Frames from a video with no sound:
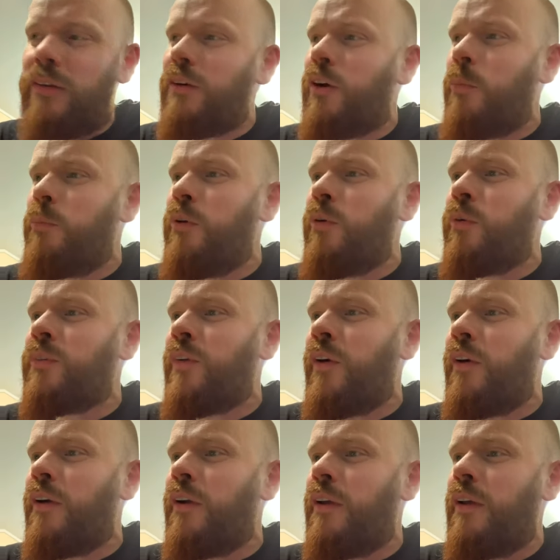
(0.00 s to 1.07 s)

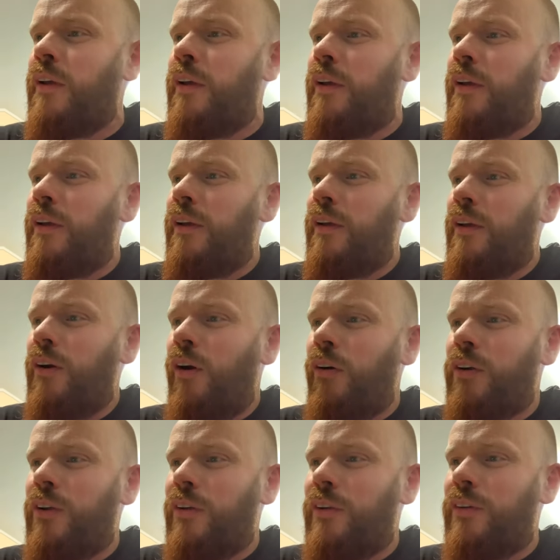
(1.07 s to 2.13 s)
computer
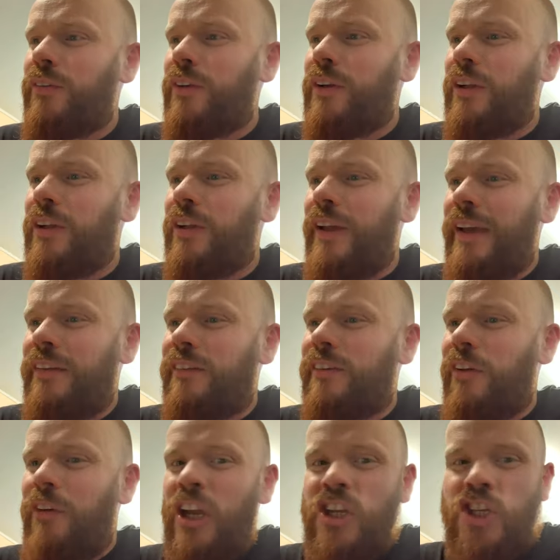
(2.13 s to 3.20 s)
archaeological
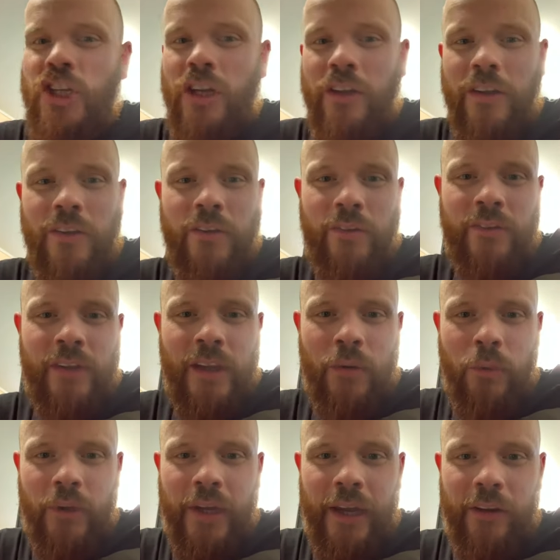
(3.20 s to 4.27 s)
excavation to see
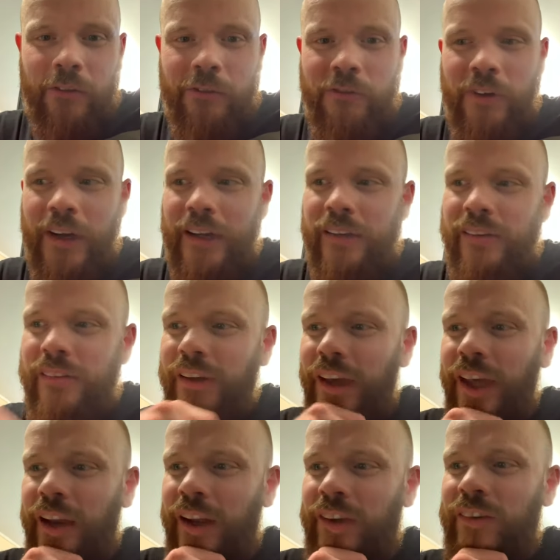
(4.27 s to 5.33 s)
what kind of files I
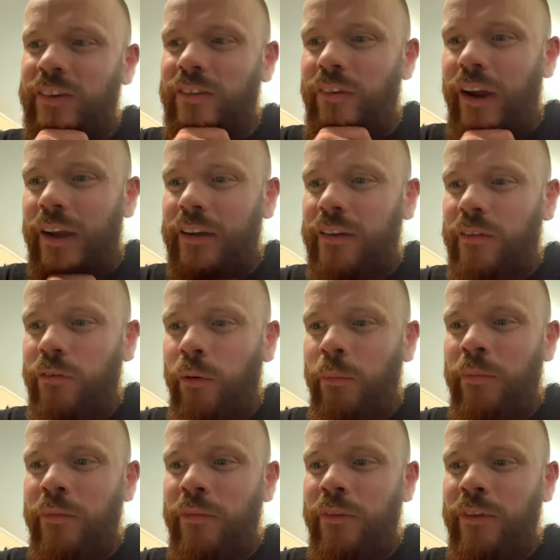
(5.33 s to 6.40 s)
can extract
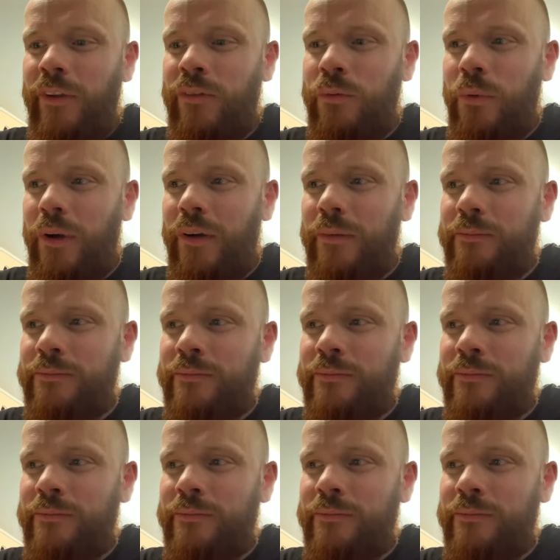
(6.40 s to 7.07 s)
from this one.